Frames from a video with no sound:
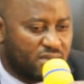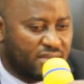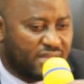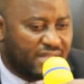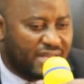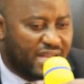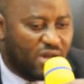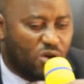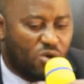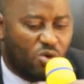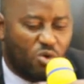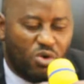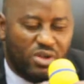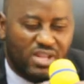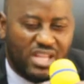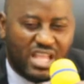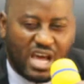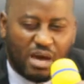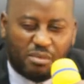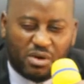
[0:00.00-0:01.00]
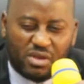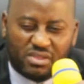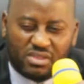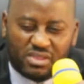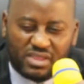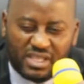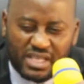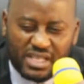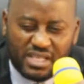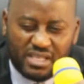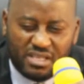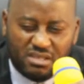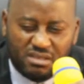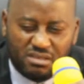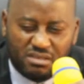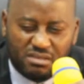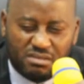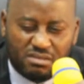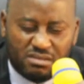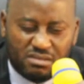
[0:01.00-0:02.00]
there are only about 3
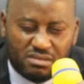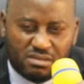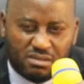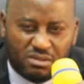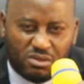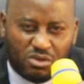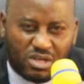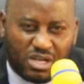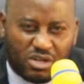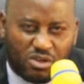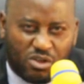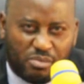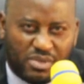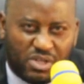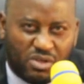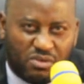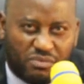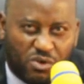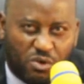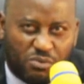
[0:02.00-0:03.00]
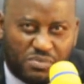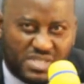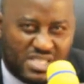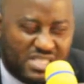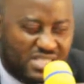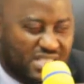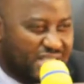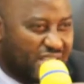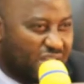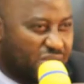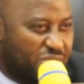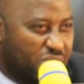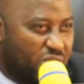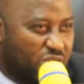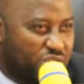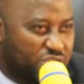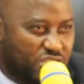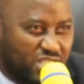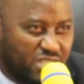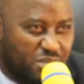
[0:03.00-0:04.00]
local government offices that are
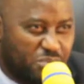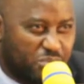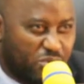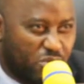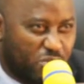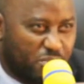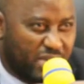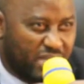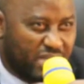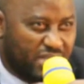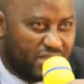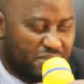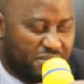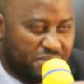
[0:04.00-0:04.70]
functioning properly.